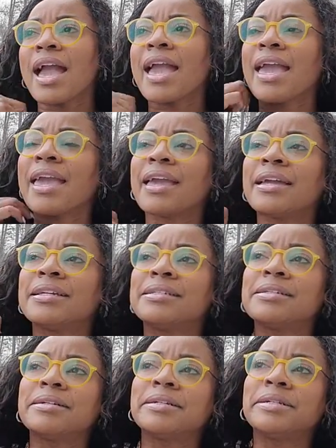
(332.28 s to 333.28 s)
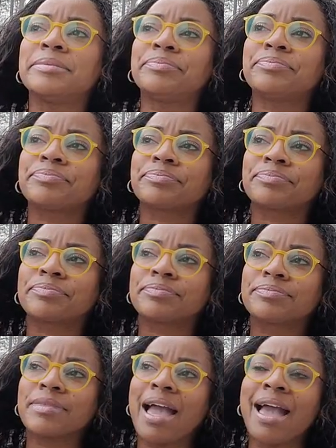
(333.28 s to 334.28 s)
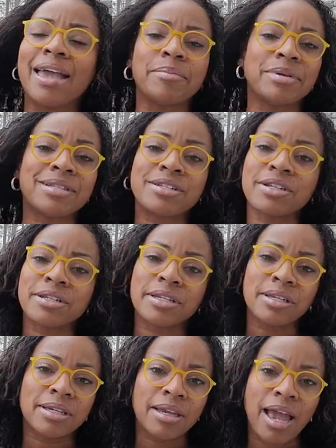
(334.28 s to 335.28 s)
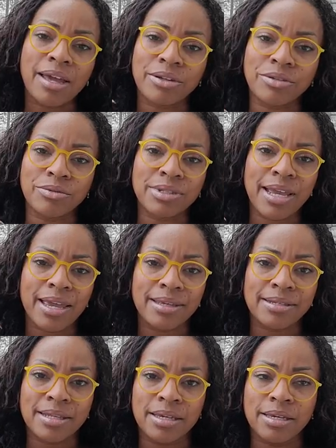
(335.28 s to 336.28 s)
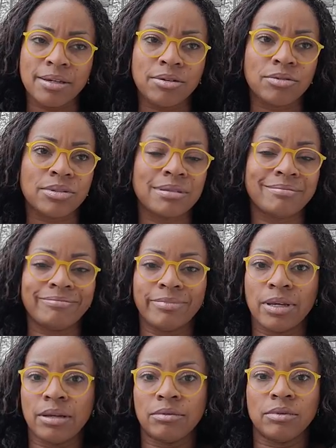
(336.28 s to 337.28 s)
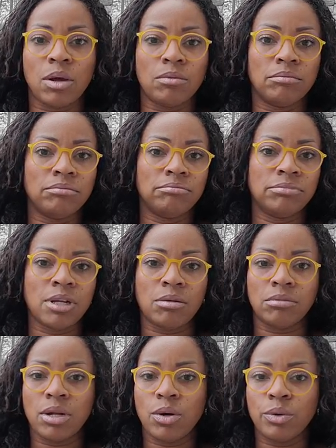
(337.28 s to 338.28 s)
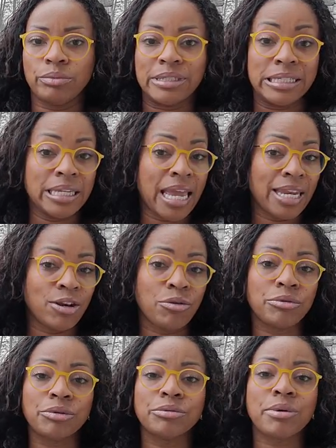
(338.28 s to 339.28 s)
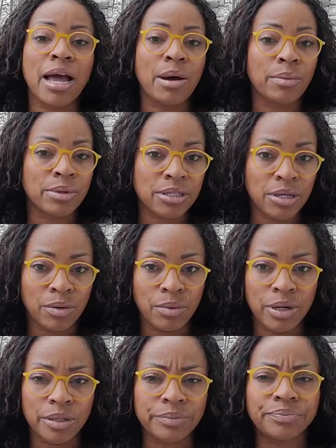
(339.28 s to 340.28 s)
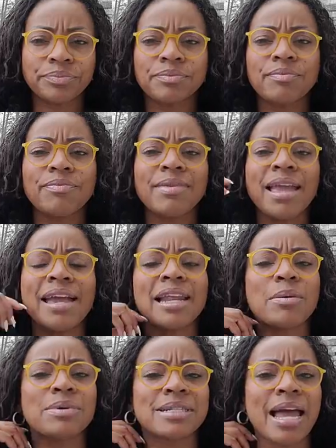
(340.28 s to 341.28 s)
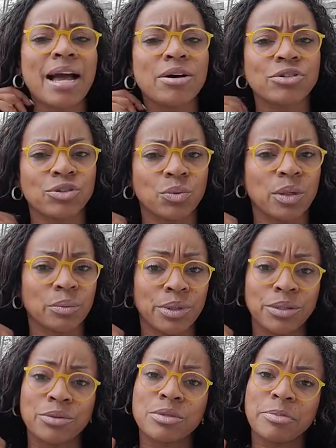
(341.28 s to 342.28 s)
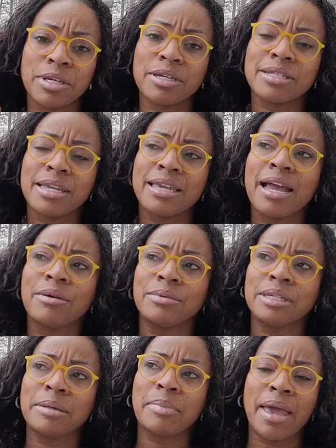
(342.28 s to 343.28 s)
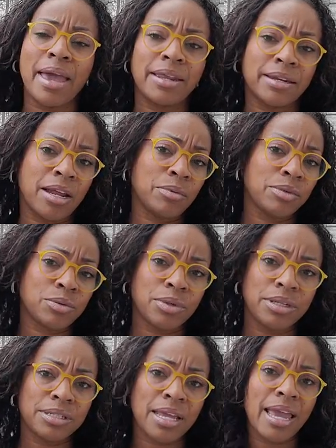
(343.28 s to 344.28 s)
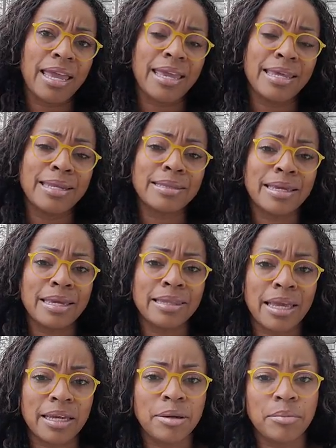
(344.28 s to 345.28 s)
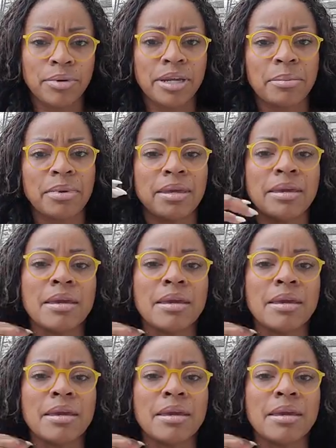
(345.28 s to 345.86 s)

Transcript: And I had been studying how to do tax sales. Don't know, didn't have no clue how it was gonna work. And I was out showing rentals because it got really bad, and I resorted to, hey, anything that could bring me,